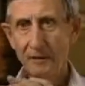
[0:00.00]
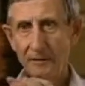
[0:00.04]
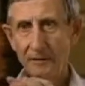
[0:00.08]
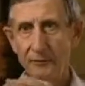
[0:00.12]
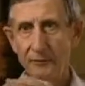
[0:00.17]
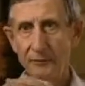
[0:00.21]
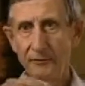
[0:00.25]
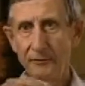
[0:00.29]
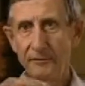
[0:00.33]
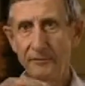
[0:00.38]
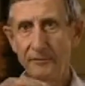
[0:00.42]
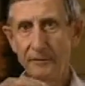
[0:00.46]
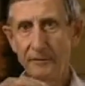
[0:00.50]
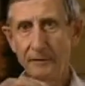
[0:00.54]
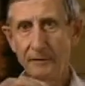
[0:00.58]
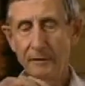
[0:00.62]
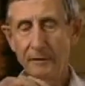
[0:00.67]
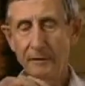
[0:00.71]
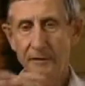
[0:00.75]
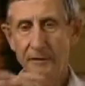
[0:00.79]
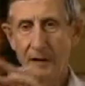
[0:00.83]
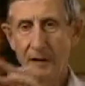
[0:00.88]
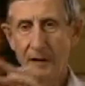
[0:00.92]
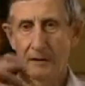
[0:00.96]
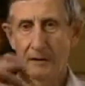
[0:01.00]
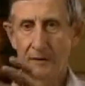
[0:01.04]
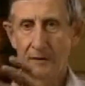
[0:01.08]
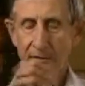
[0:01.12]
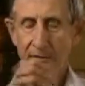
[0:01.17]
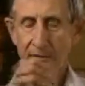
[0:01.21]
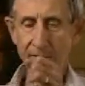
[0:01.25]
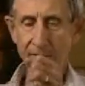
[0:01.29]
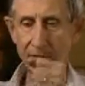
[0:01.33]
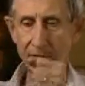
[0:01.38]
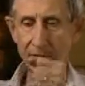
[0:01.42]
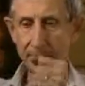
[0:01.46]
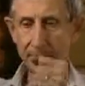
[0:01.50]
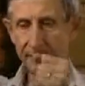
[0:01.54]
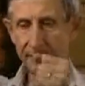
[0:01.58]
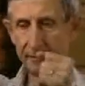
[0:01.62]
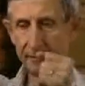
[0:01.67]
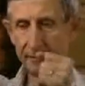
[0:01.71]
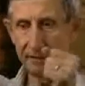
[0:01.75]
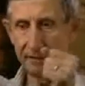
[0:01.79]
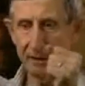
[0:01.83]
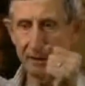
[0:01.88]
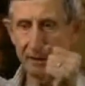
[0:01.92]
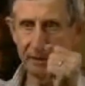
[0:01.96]
He puts a tower, and at the top
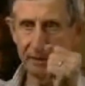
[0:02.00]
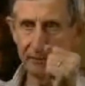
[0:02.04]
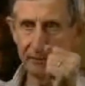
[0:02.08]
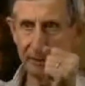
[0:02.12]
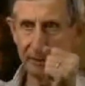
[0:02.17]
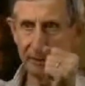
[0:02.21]
of the tower